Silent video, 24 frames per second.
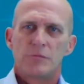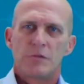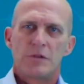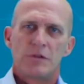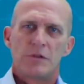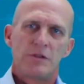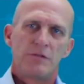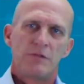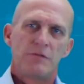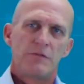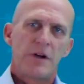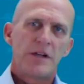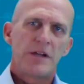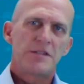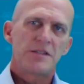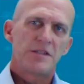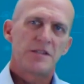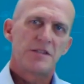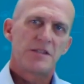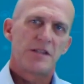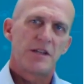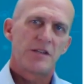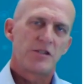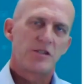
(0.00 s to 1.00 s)
Devices
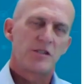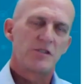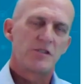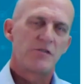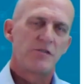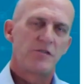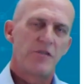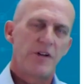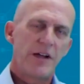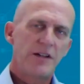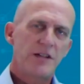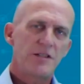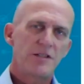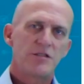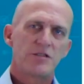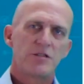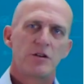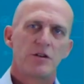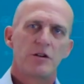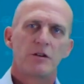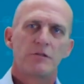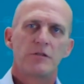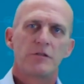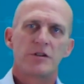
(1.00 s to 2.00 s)
such as file
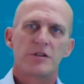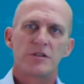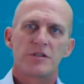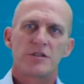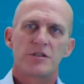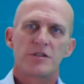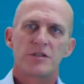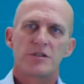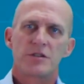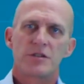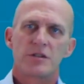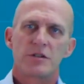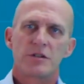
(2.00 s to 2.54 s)
servers,